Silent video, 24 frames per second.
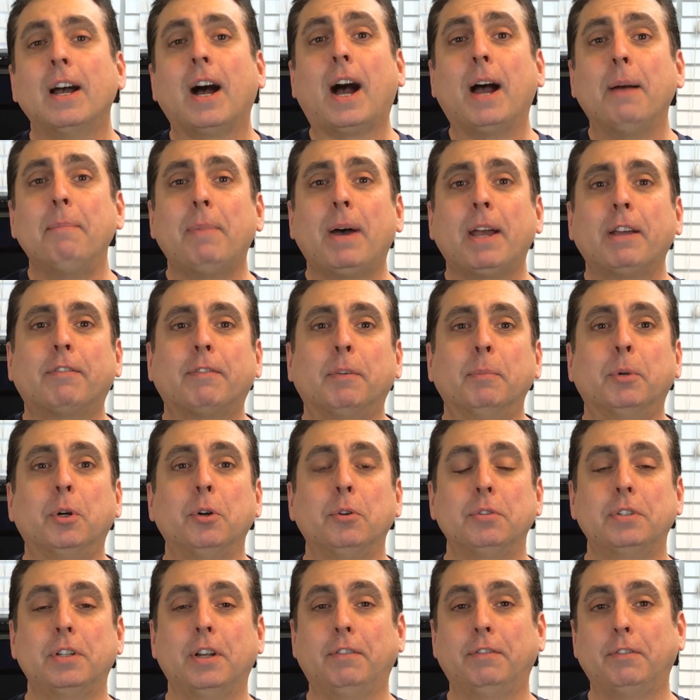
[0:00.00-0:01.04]
I'm Mike from
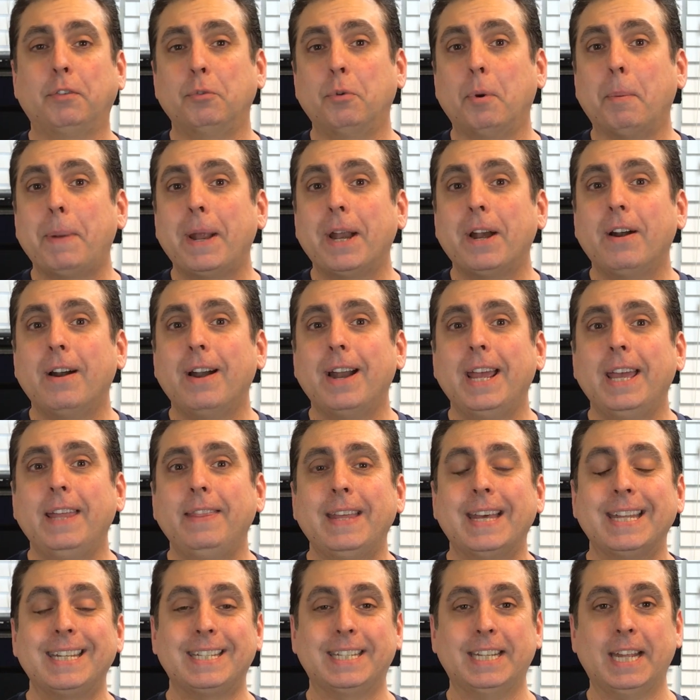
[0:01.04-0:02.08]
Go Cell Phone Repair, and
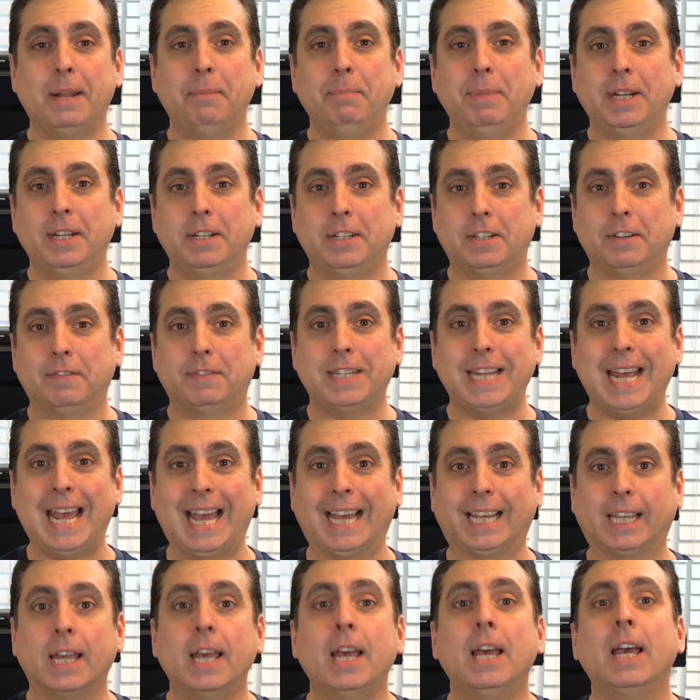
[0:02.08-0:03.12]
that's 10 Minutes of
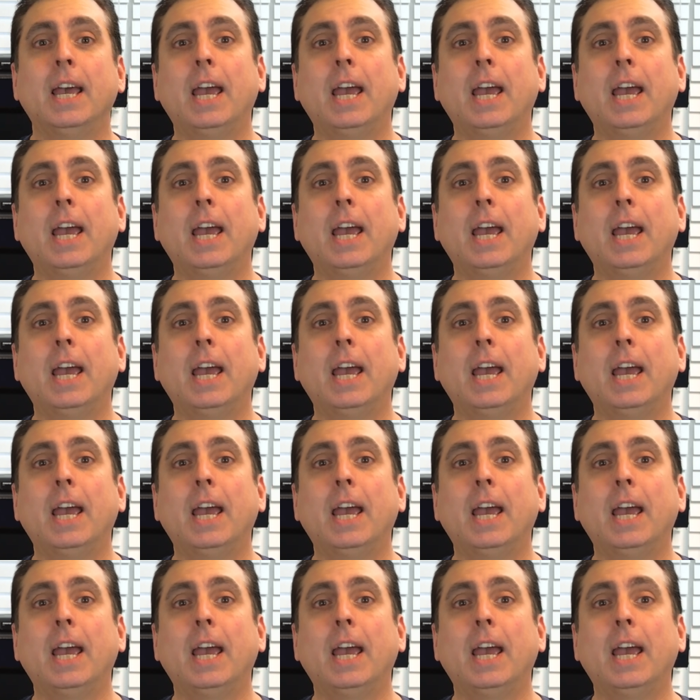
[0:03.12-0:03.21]
Tech.